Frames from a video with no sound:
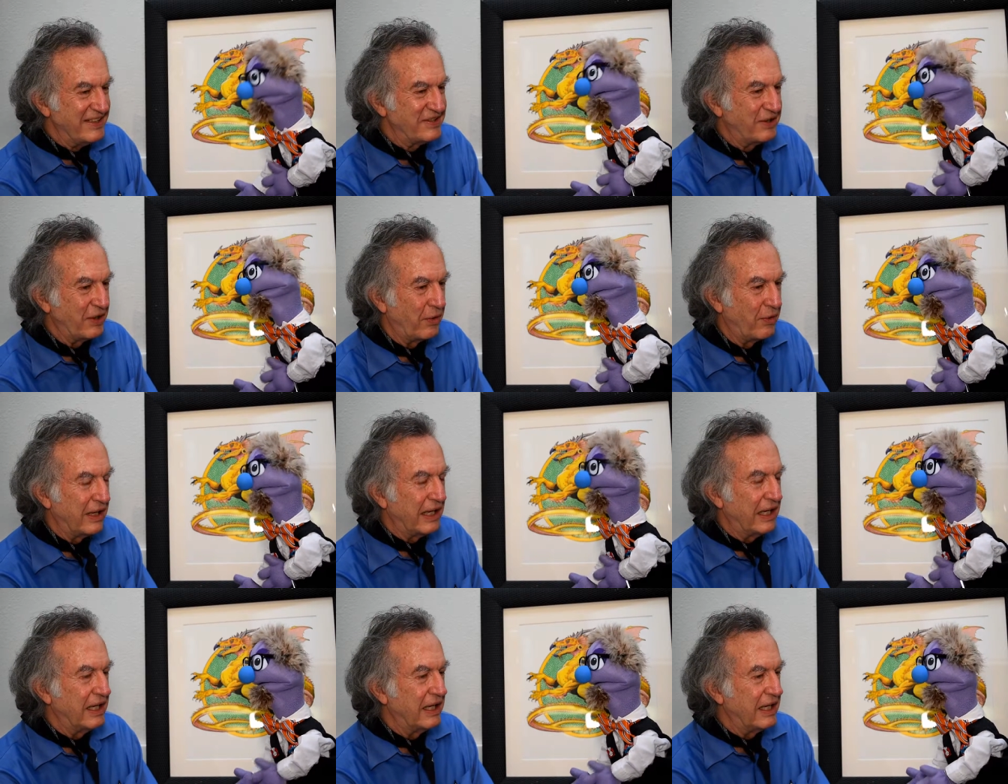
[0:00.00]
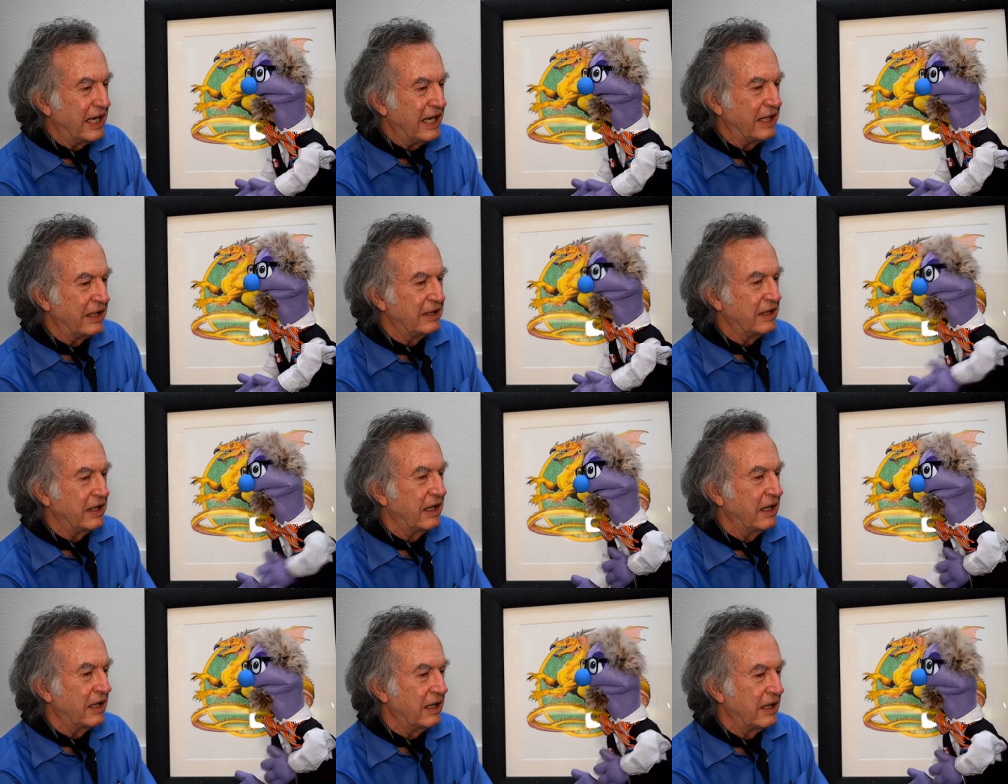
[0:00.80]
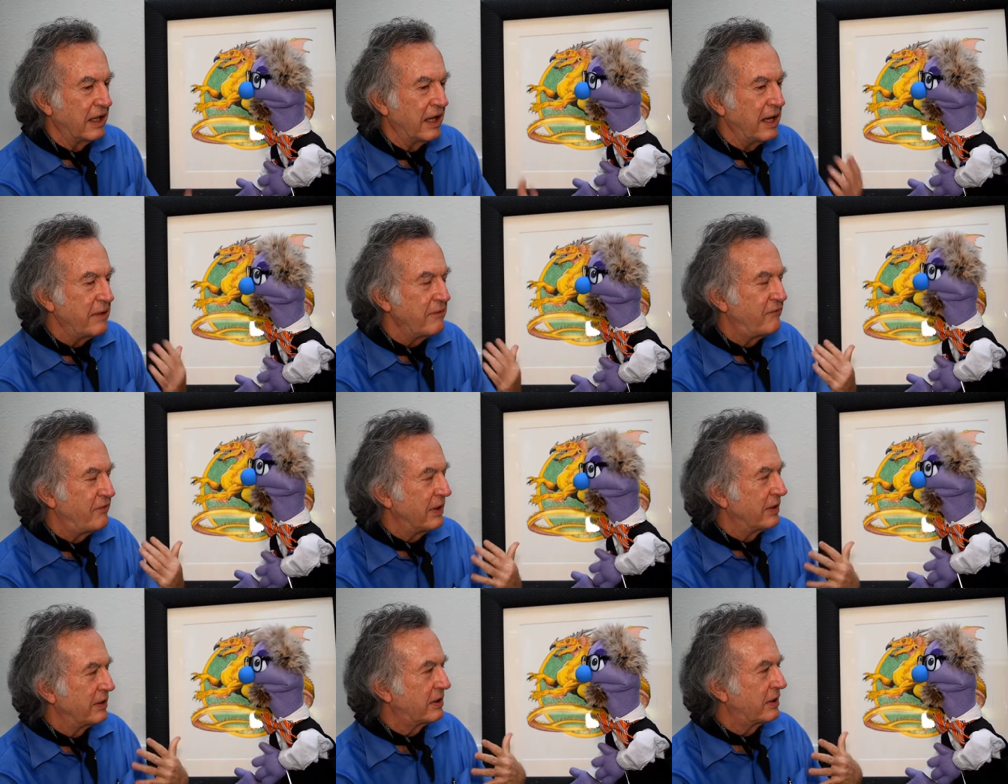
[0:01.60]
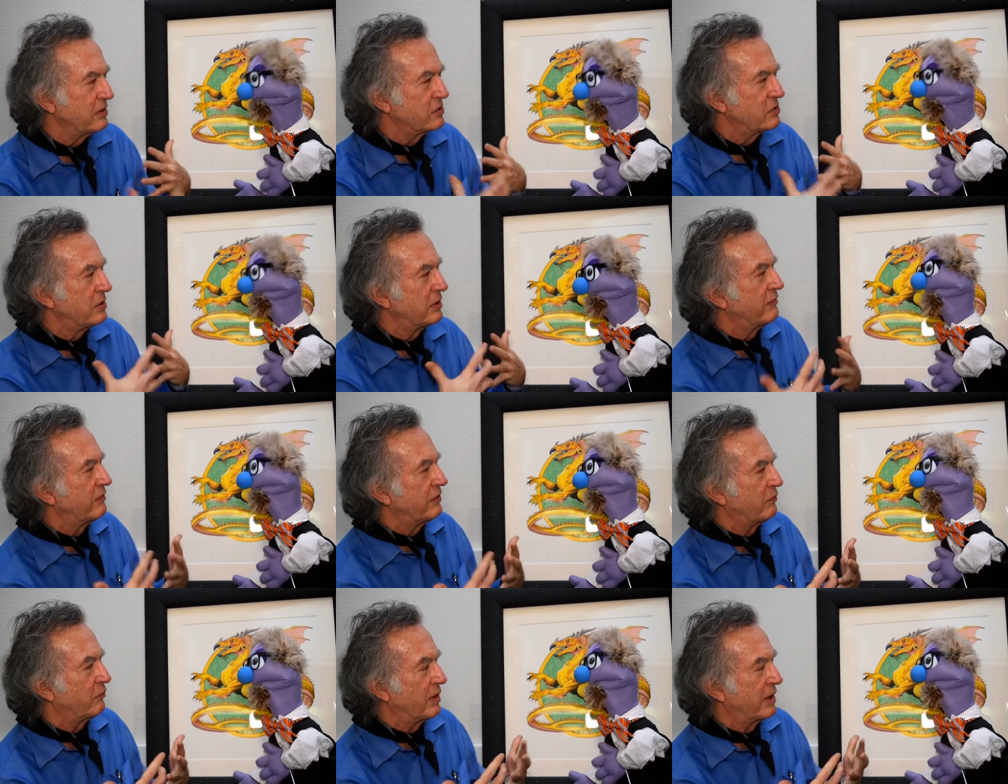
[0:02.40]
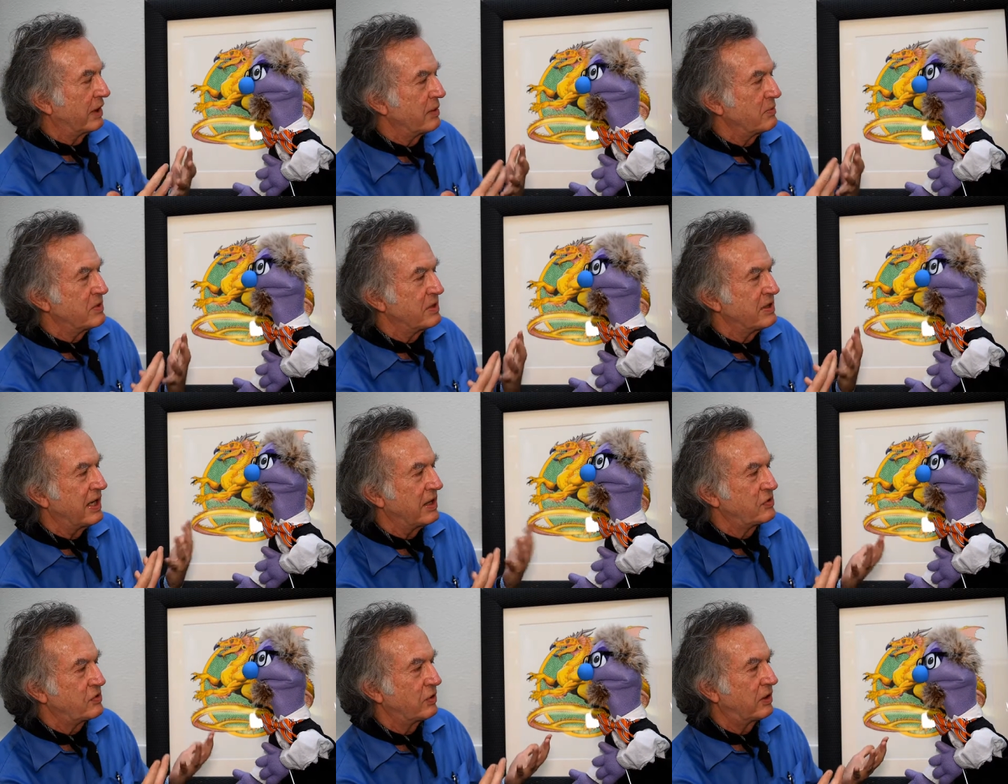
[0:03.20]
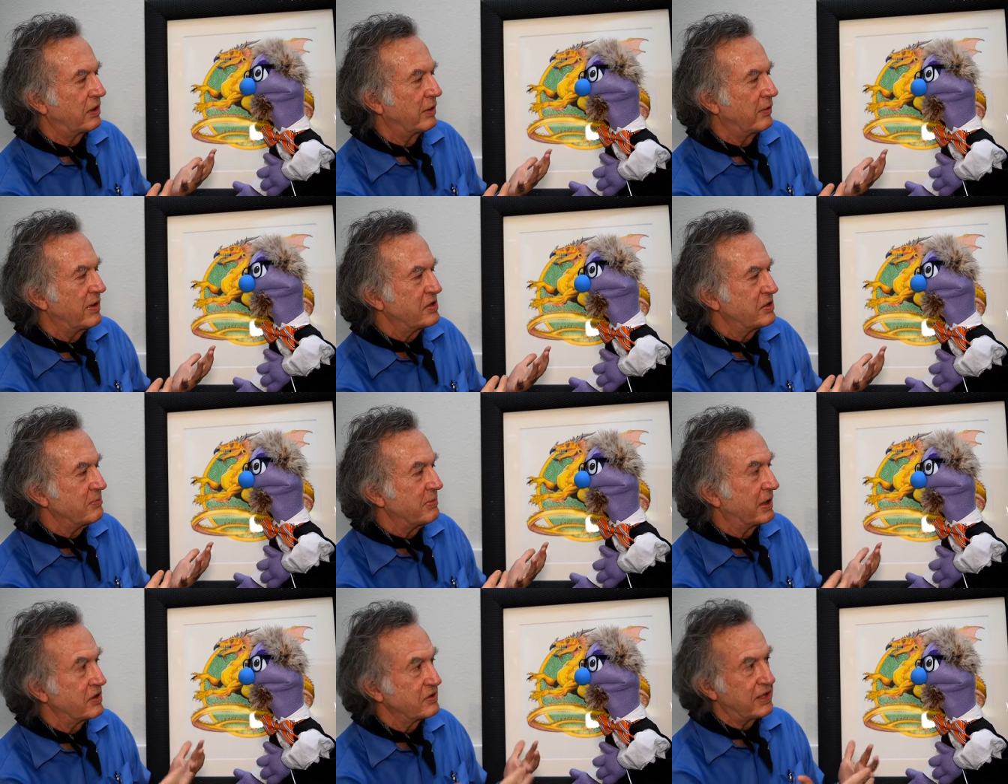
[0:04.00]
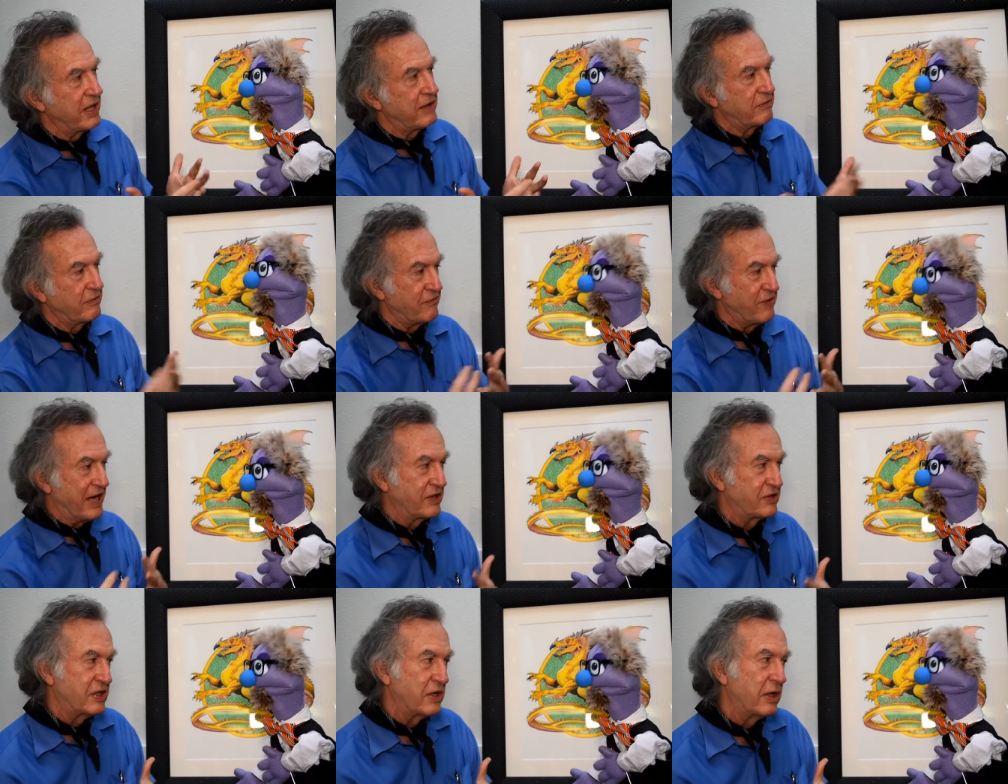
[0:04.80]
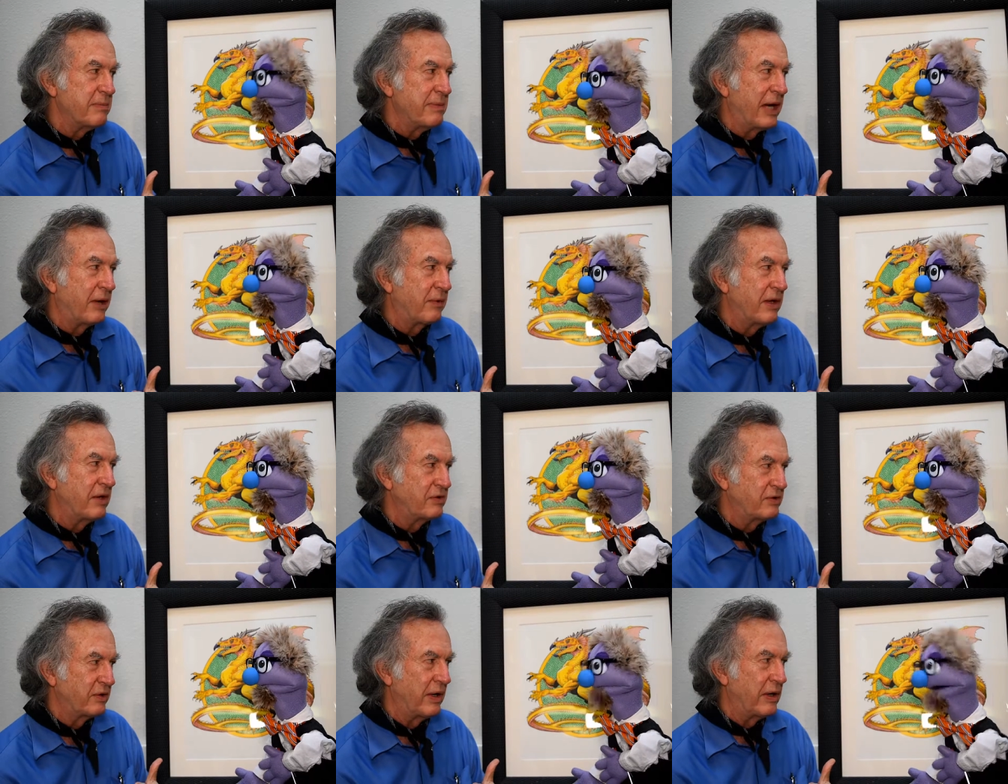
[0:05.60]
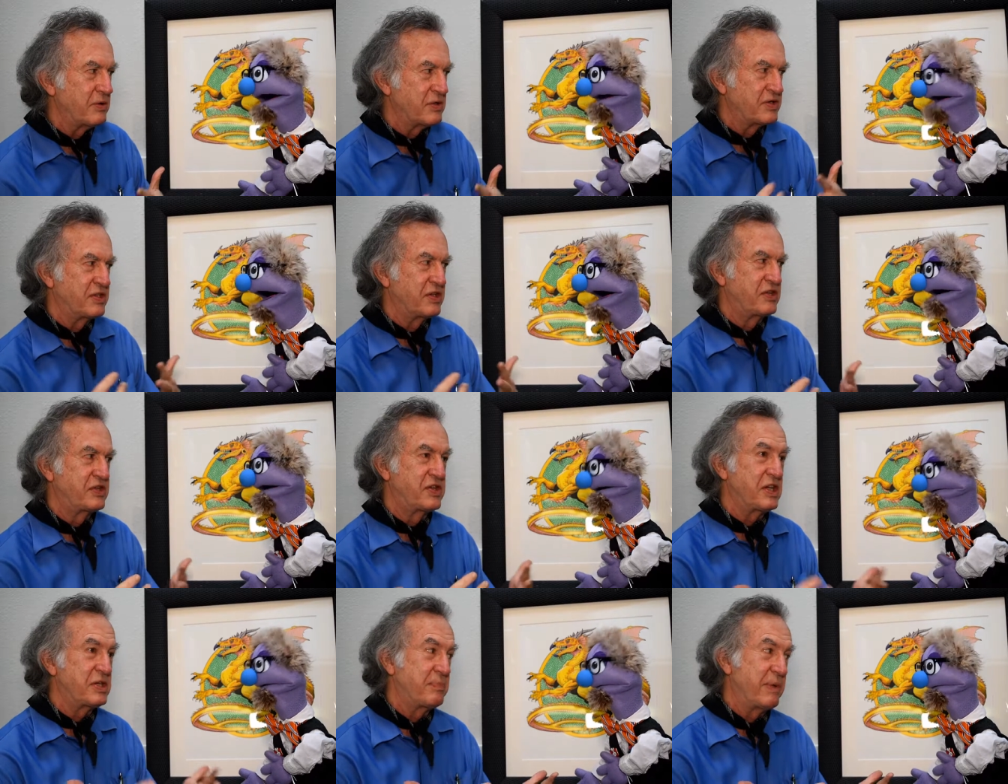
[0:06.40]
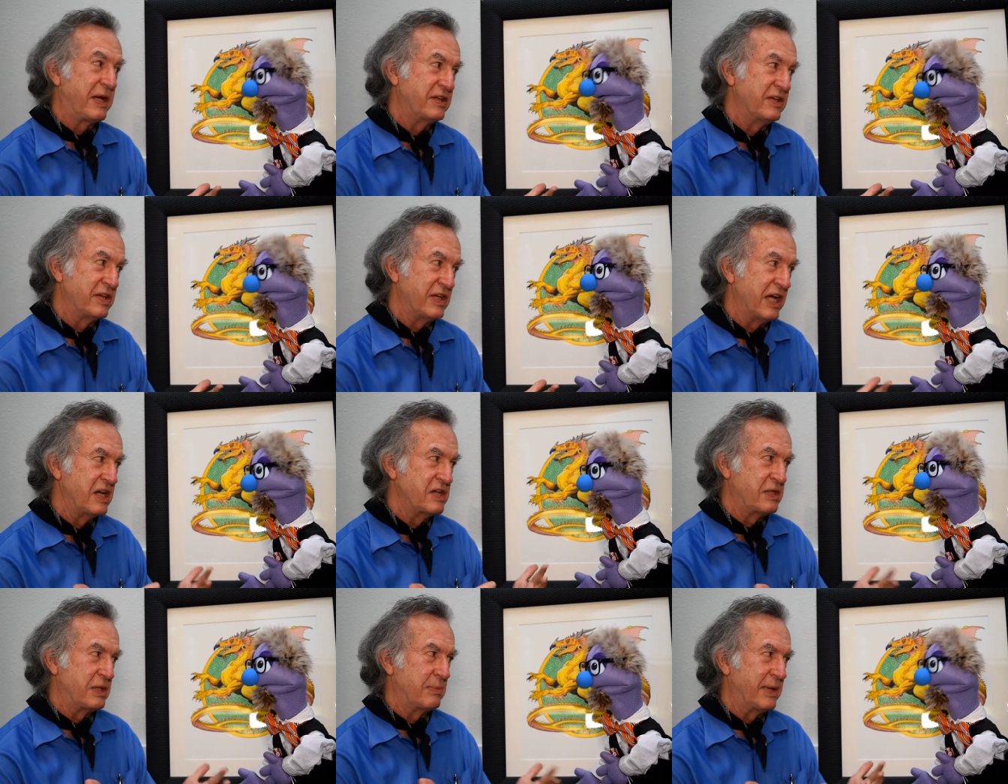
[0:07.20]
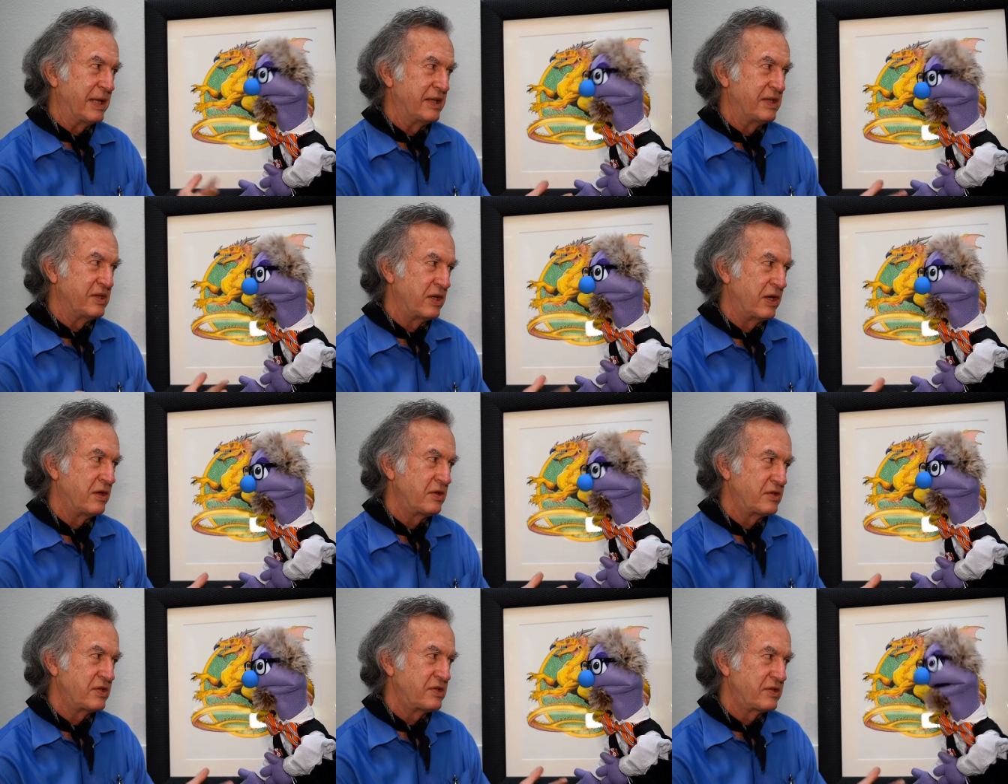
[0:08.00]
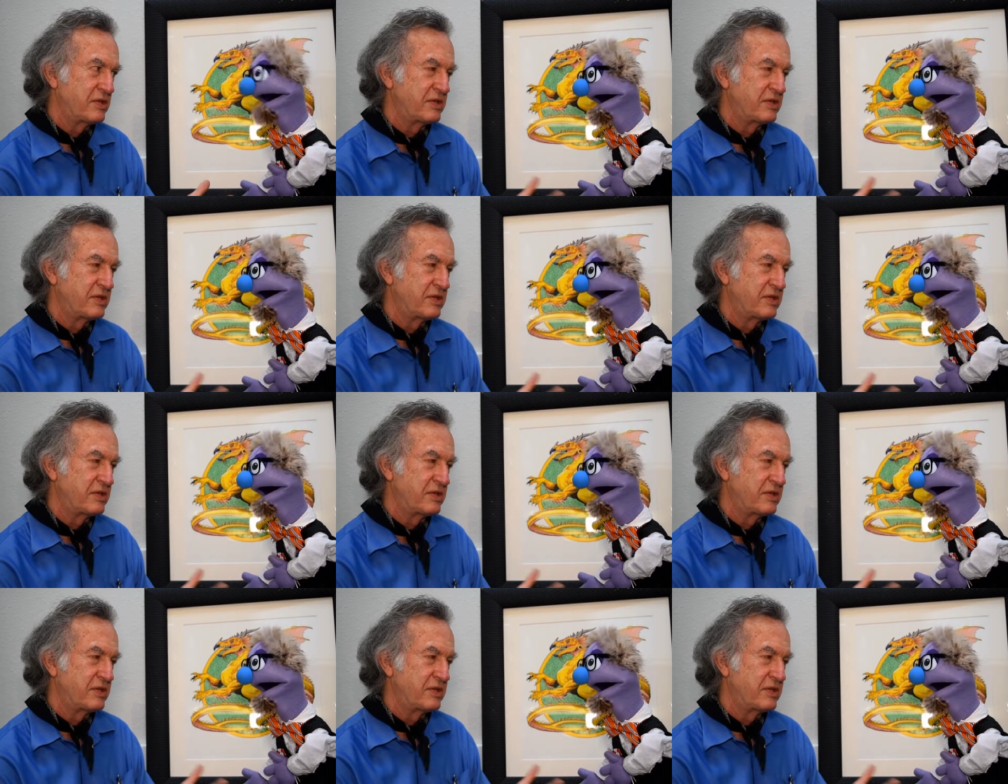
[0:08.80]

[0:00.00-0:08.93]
So, and I am fairly conservative when it comes to dinosaur coloration because I have a fantasy art background, so I was suspect in the eyes of the paleontologists.